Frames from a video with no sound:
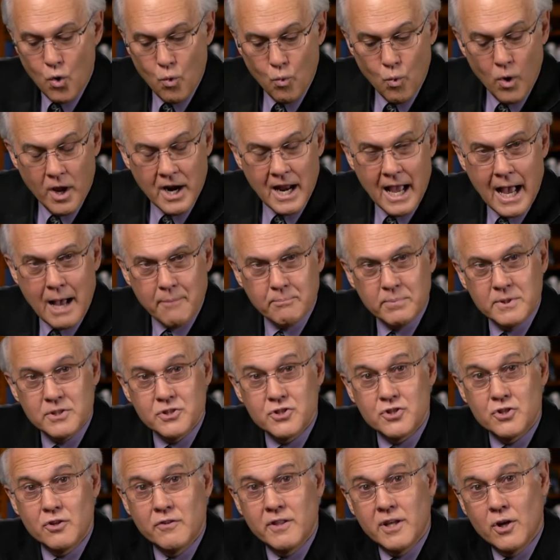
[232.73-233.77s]
What
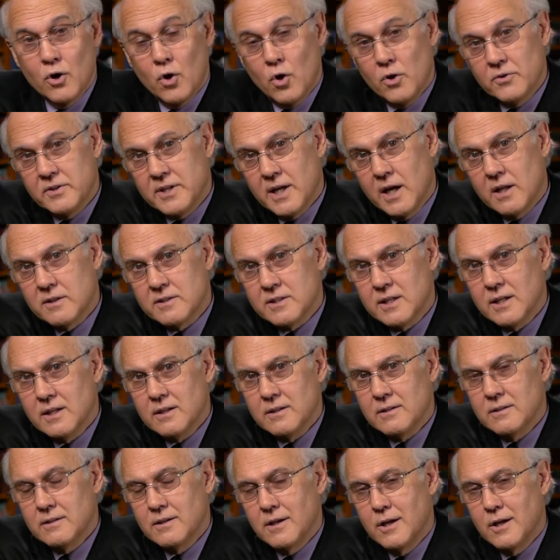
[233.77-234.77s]
happens to the old delta?